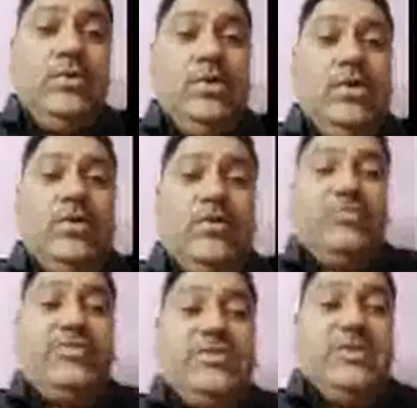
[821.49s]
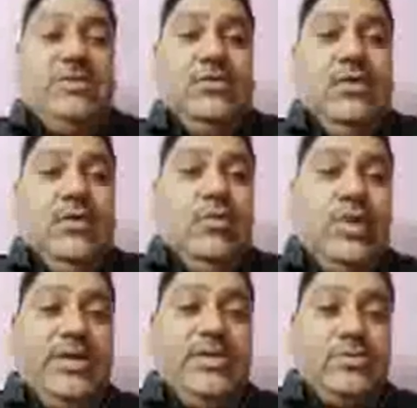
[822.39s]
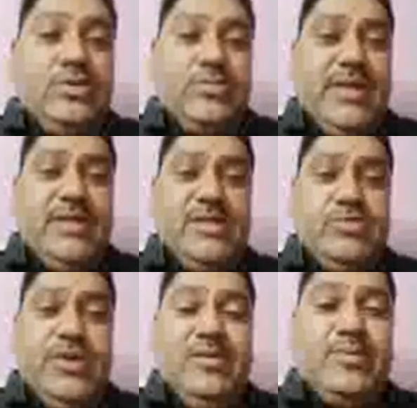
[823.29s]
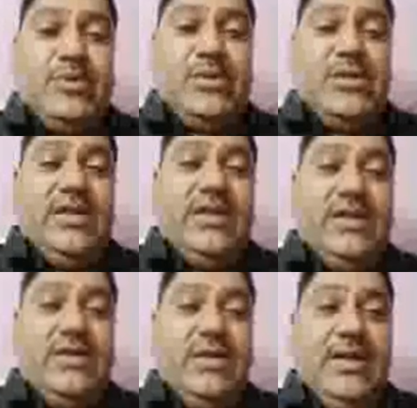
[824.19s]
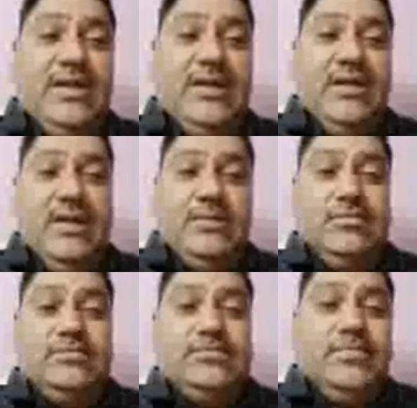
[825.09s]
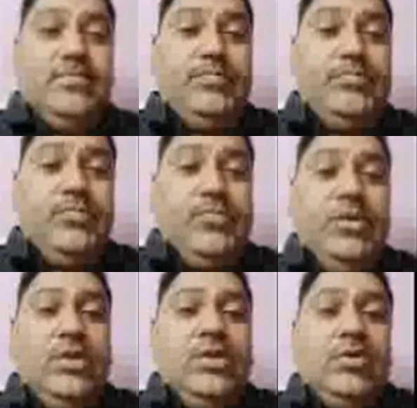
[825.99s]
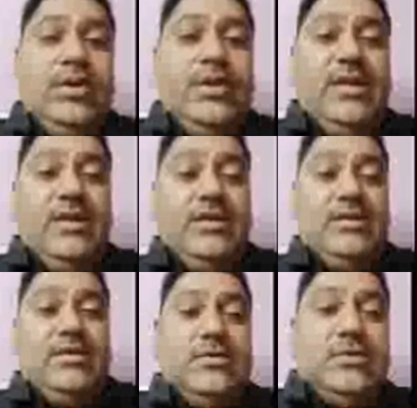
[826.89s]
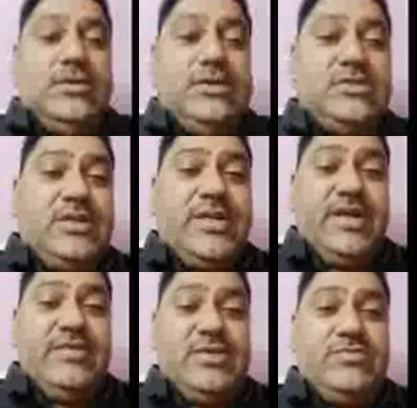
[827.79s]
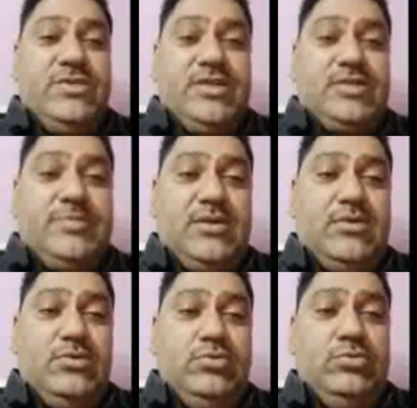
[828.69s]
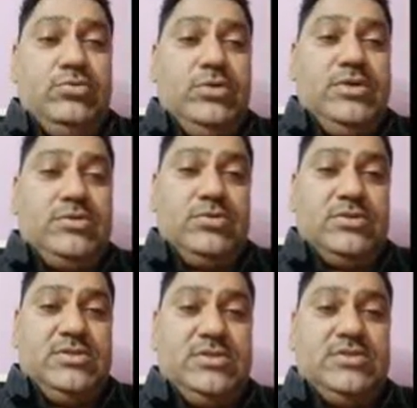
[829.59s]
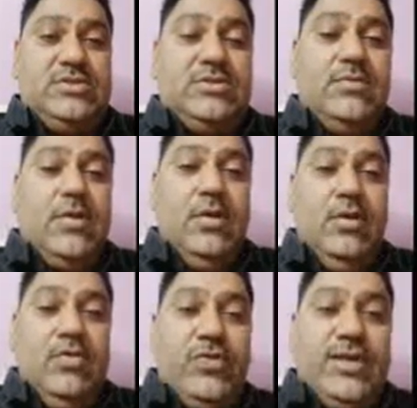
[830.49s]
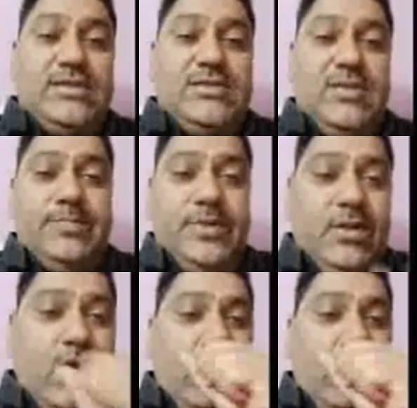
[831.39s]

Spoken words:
Now we will see why resource planning is very important in a country like India. Now India is diverse with respect to resources. For example,